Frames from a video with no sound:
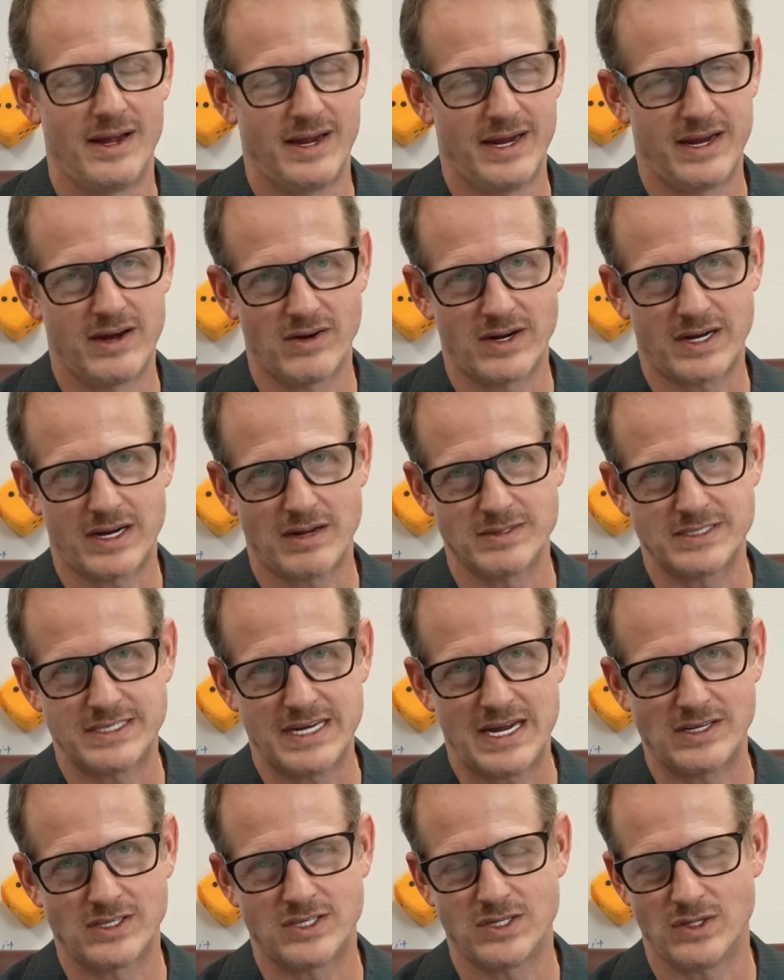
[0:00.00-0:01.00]
here it comes
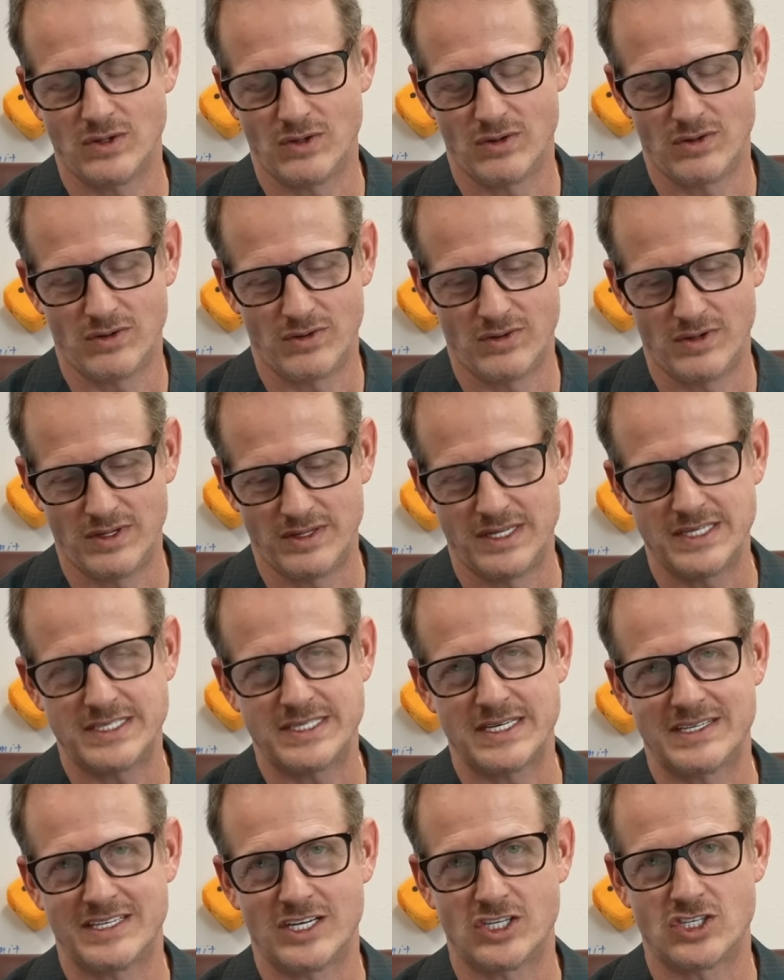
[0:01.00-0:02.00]
down to, this
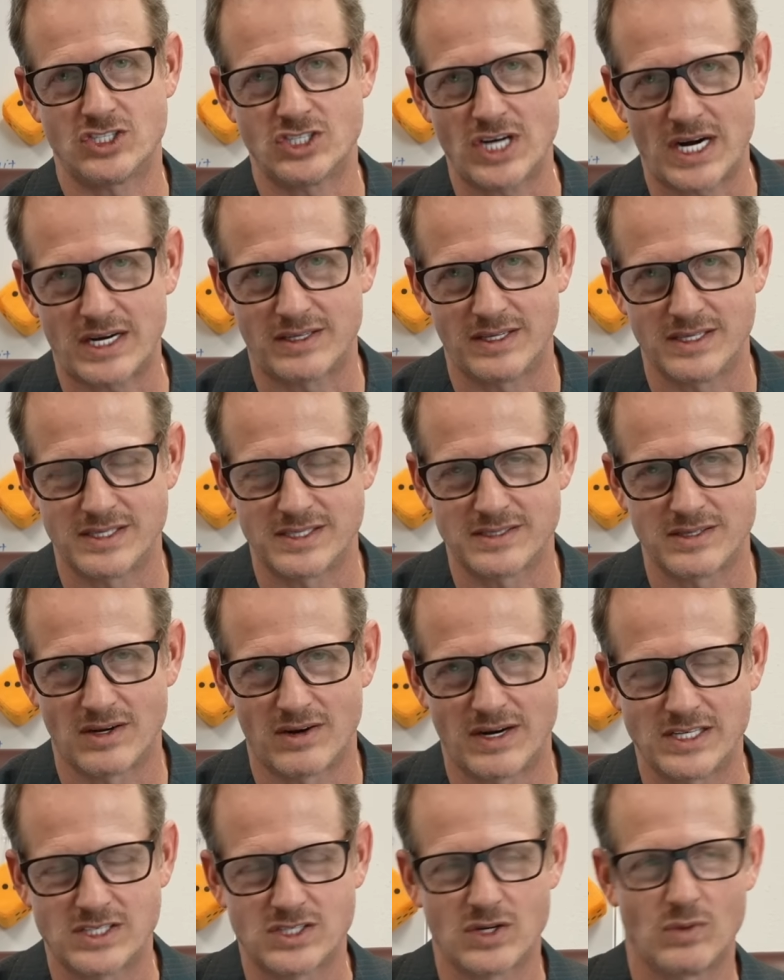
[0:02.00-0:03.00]
is the checklist, all
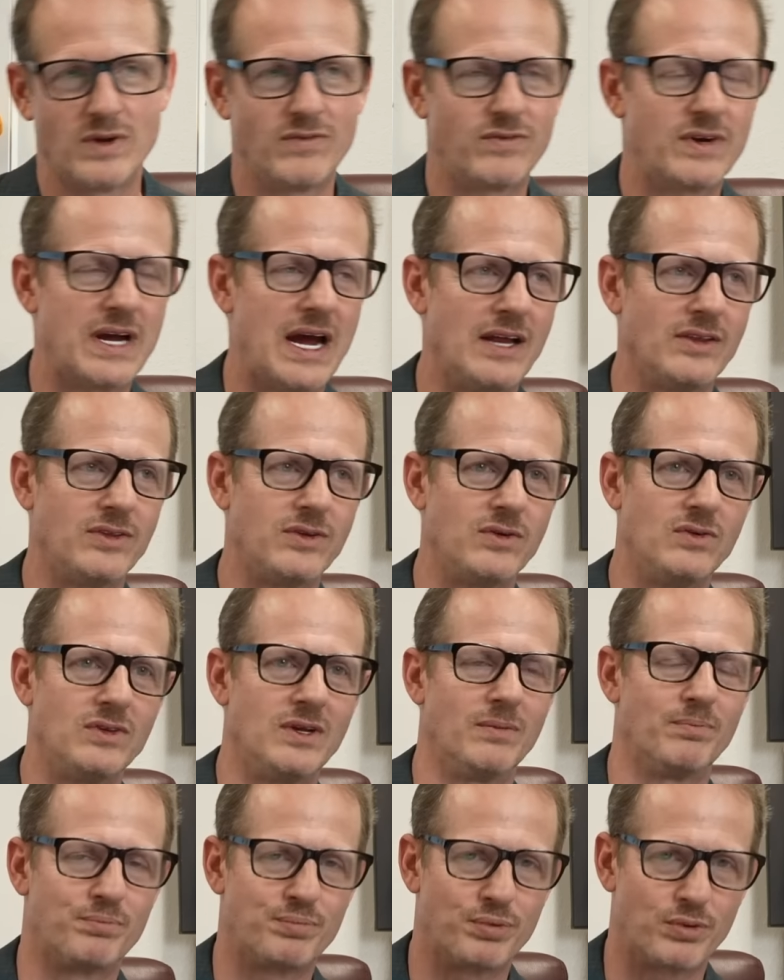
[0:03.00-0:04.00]
right? So we've gone through
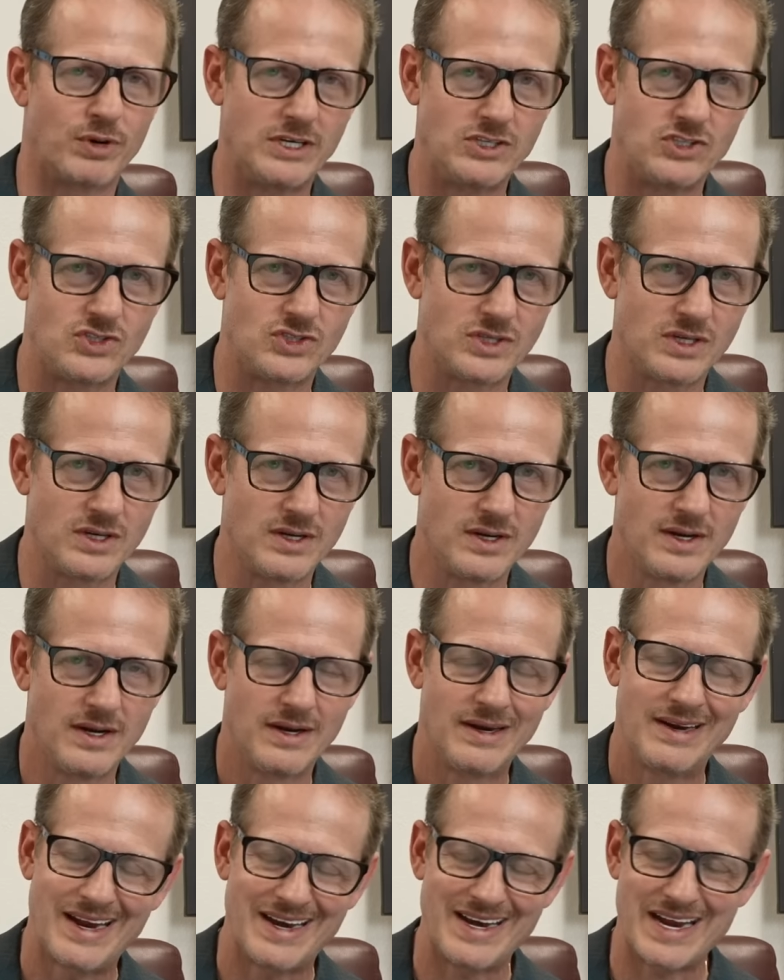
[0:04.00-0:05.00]
the bridge,
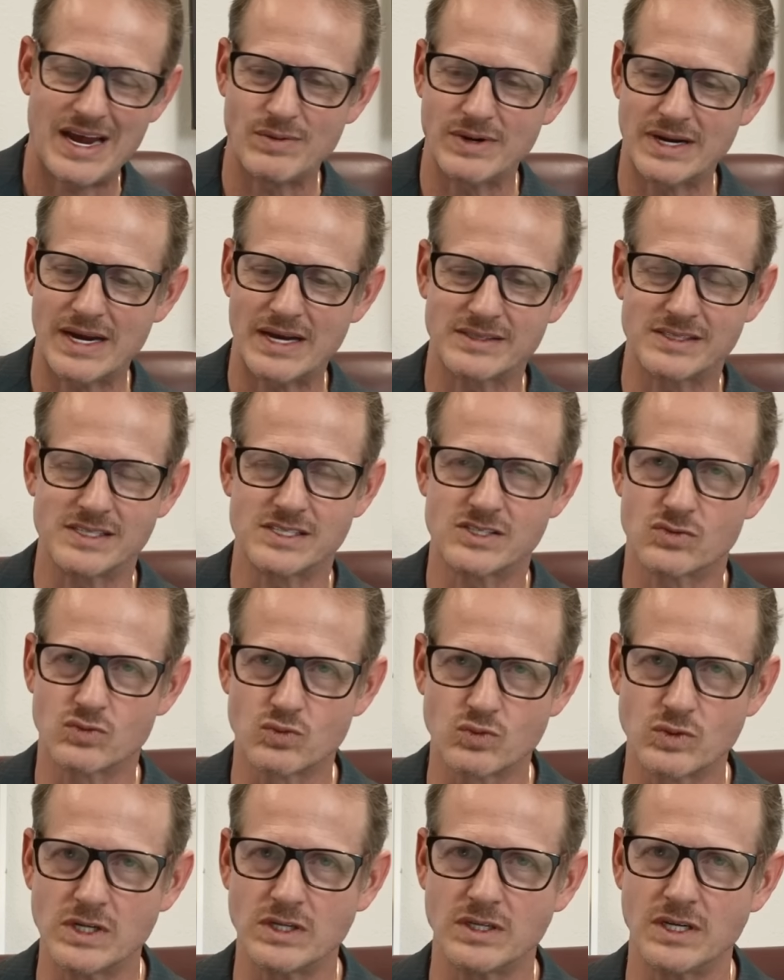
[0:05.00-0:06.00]
and now we got this
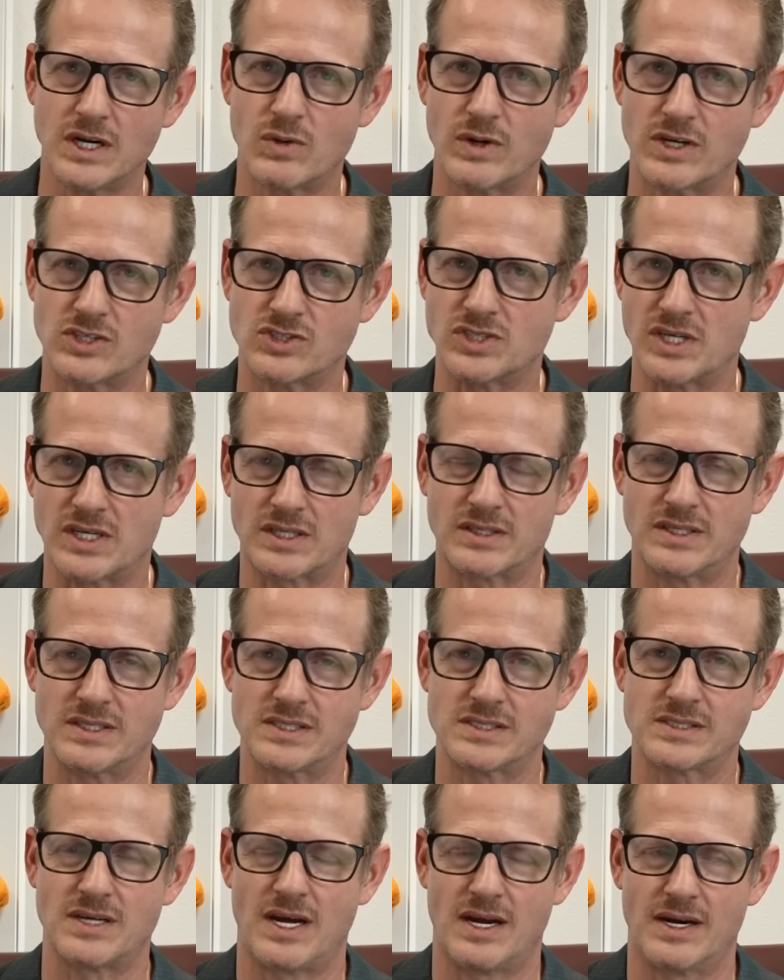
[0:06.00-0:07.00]
really quick
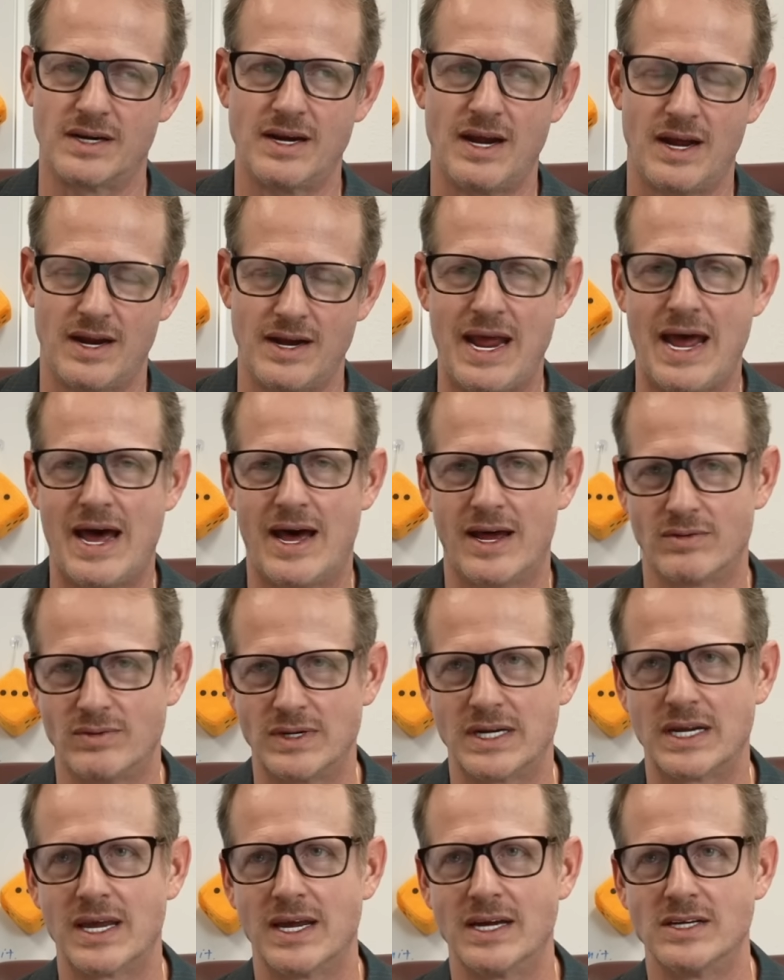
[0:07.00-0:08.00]
checklist on how to
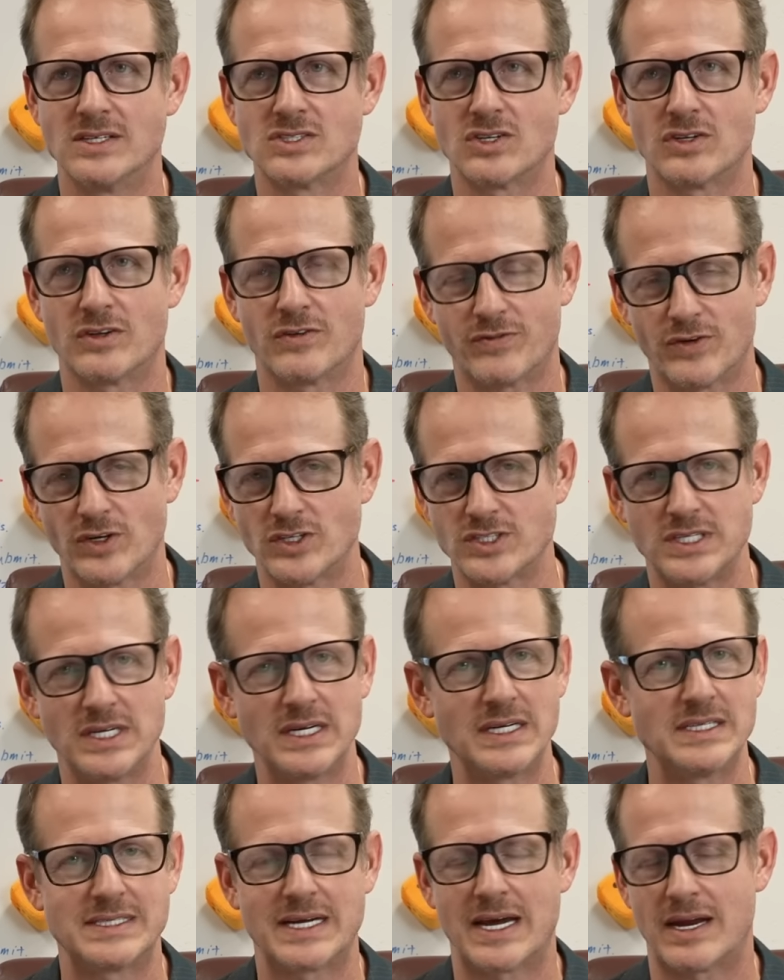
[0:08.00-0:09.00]
engage. So the first
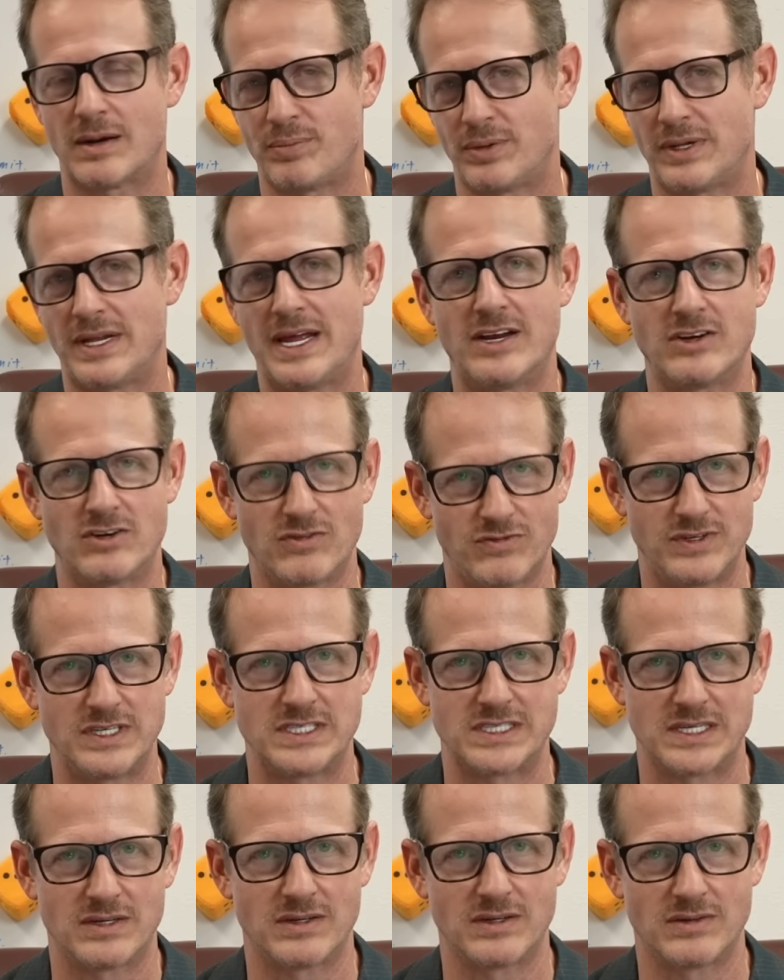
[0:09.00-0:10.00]
thing is you got to plan your
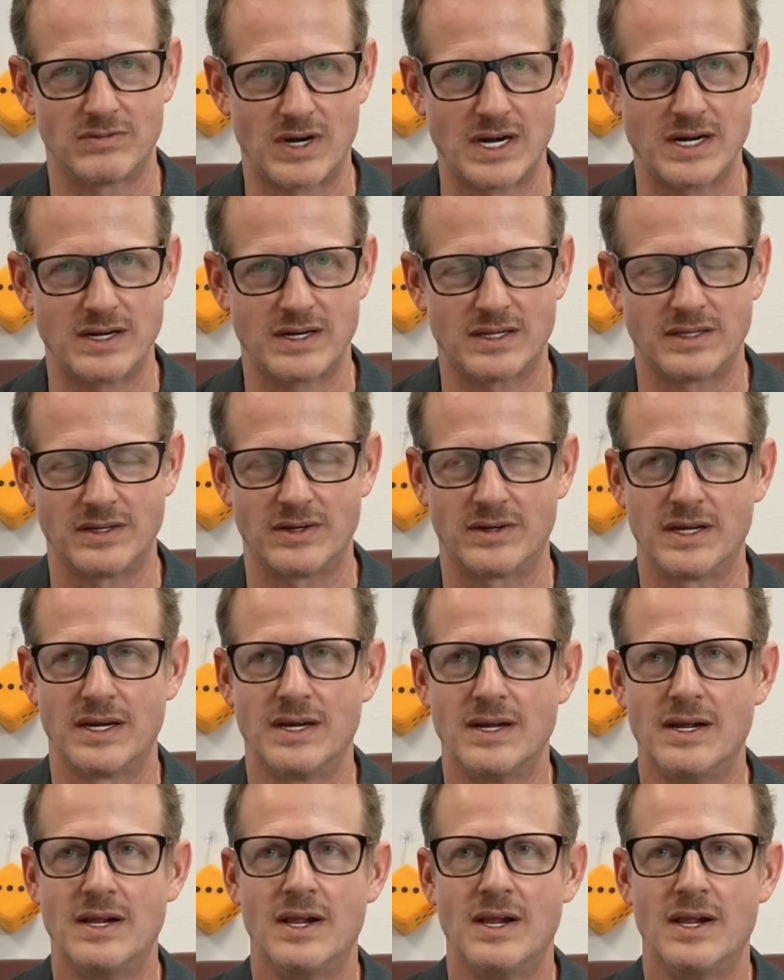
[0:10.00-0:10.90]
visit, right? Clearly.